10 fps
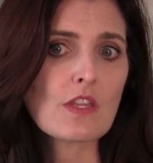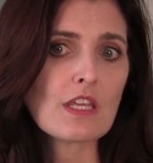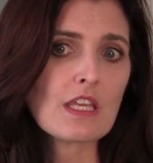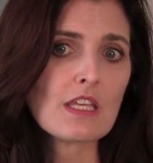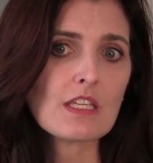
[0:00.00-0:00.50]
the
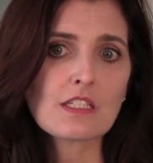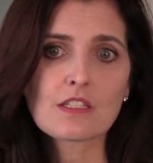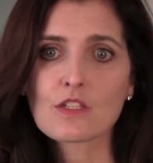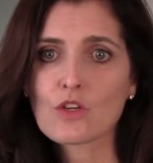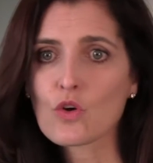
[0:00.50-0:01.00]
heat
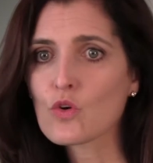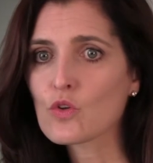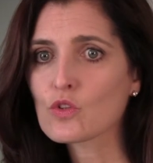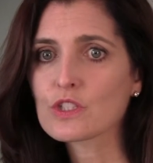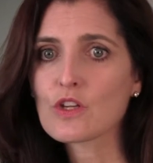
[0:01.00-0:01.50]
and the
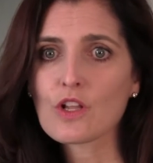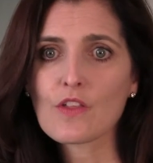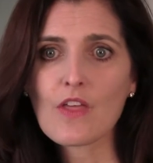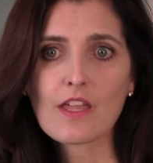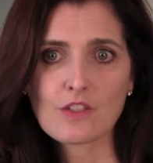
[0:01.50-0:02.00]
cold and all
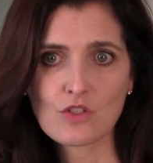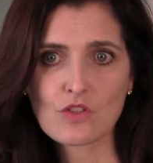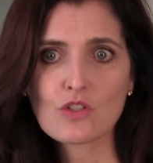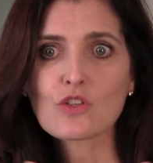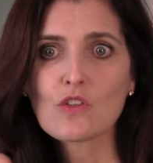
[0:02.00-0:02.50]
of that,
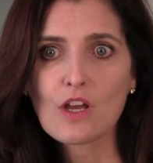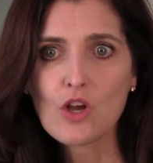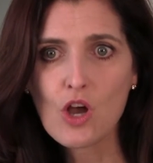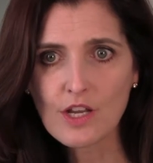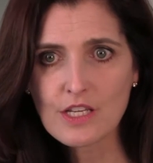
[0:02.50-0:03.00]
you know, that
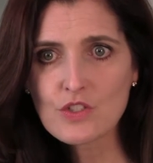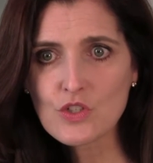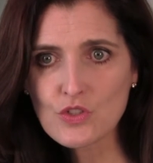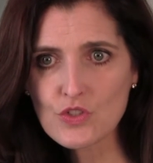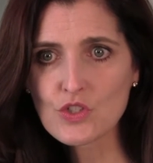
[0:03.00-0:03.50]
caulking
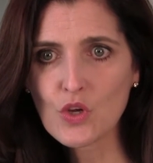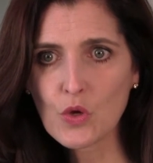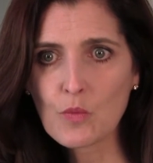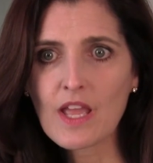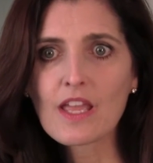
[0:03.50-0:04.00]
starts to go
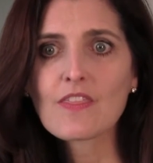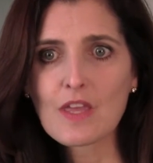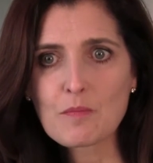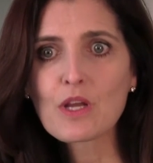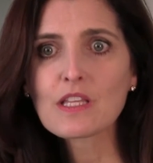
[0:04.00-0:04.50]
away.
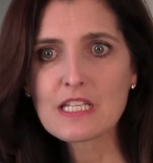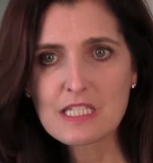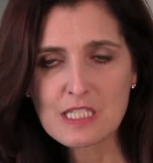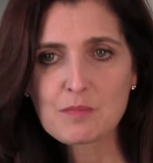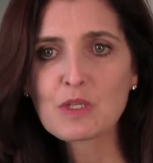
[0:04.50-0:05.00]
That probably
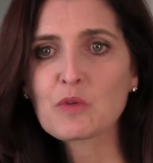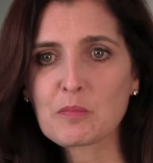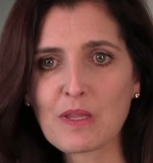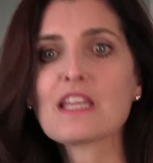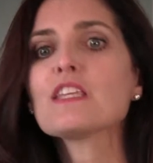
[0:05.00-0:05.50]
needs to be
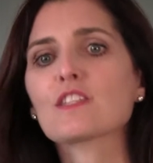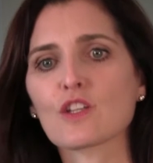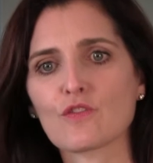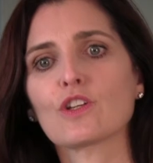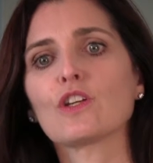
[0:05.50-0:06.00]
replaced
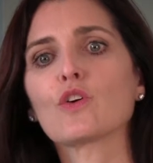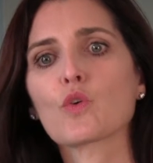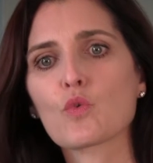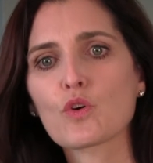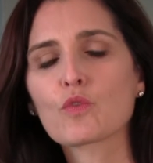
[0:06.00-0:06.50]
every year
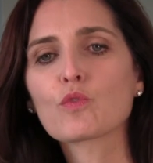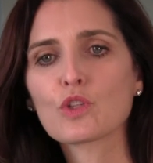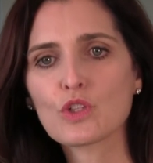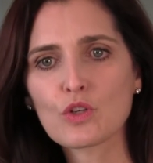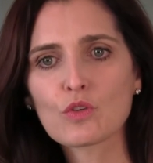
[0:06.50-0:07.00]
or,
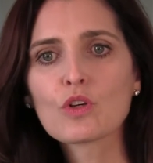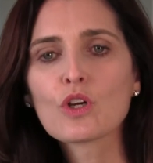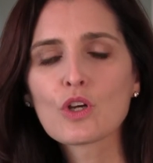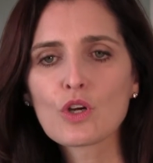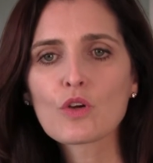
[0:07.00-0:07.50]
you know,
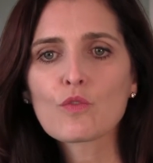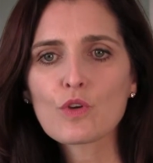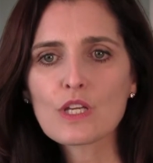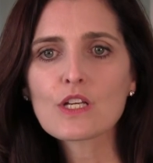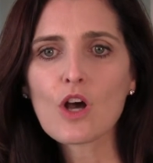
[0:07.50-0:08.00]

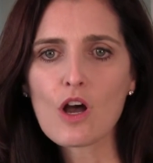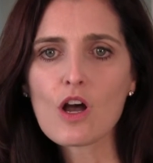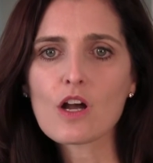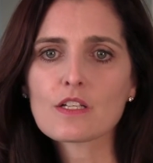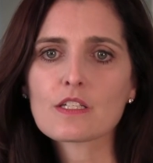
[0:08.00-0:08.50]

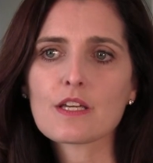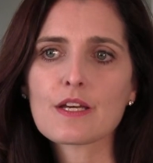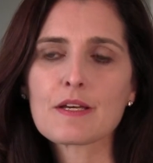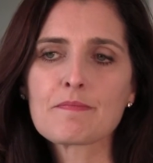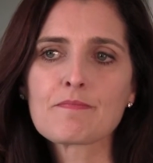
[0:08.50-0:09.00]
re-caulked.
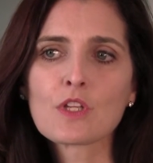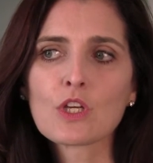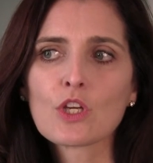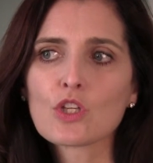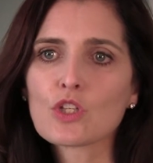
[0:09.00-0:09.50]

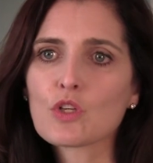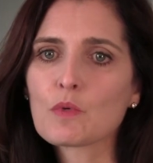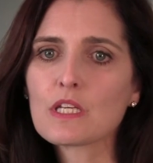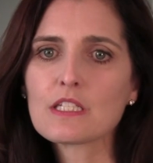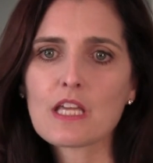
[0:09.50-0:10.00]
You know,
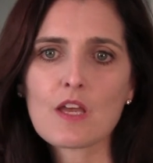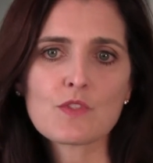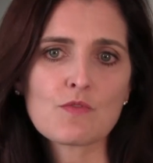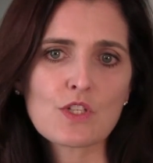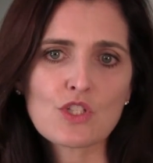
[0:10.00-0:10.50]
we need to have
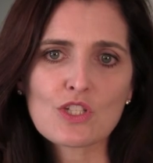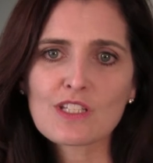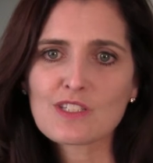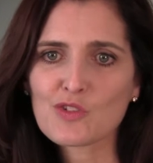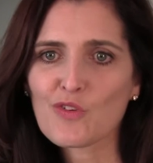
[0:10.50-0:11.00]
some
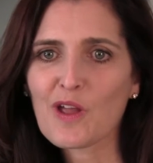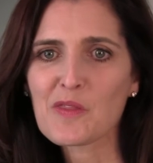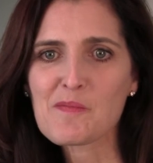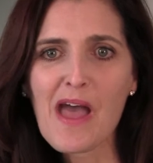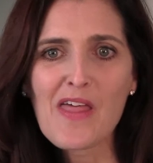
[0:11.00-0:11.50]
vigilance around
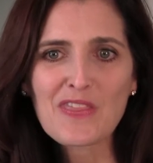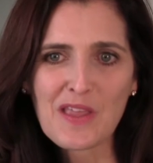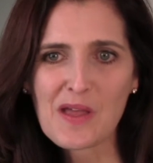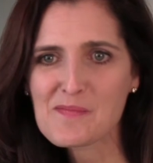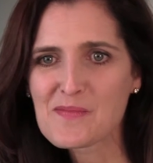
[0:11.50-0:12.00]
the
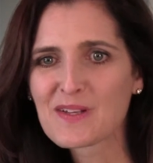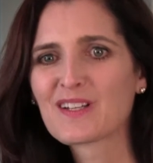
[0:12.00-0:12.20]
bathtub.